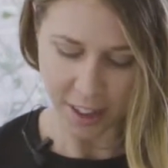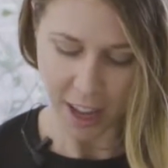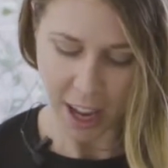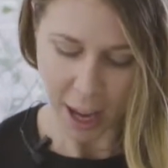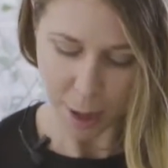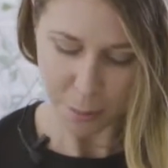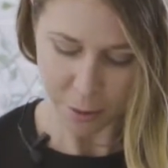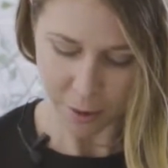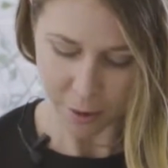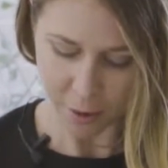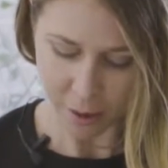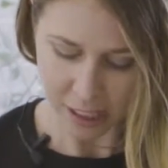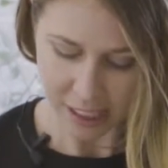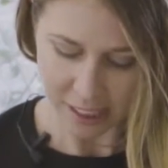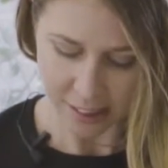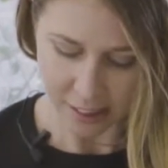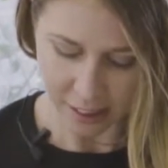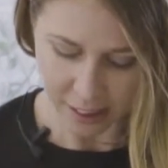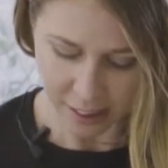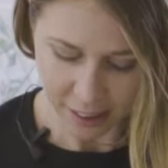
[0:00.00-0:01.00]
absolutely
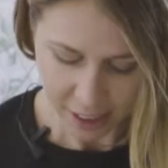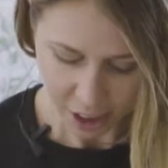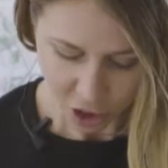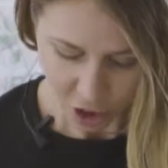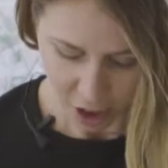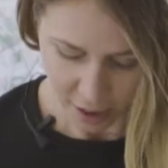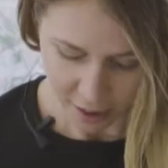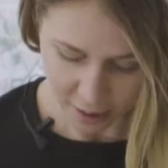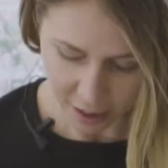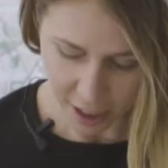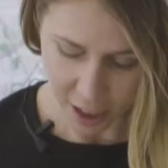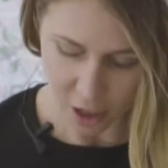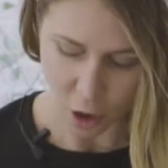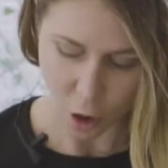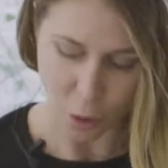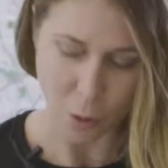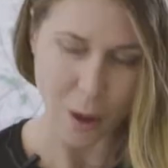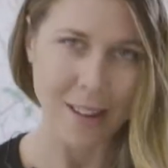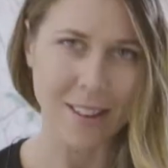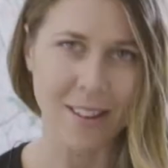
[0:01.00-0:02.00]
delicious. Cannot
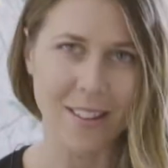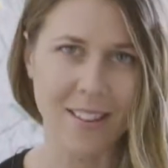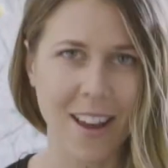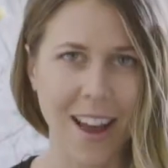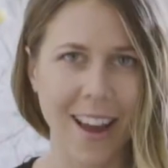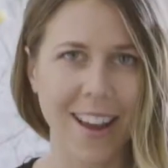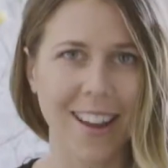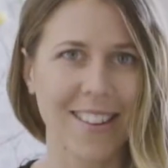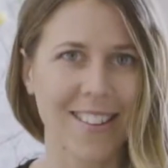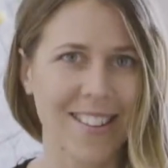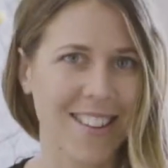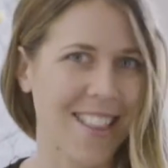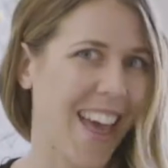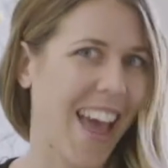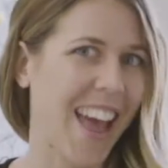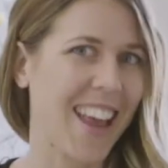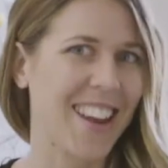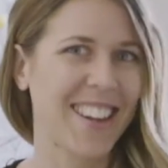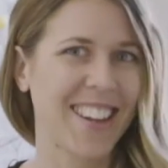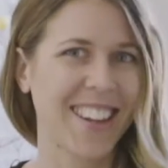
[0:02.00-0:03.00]
wait to tuck into
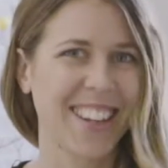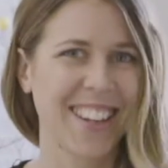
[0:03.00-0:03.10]
that.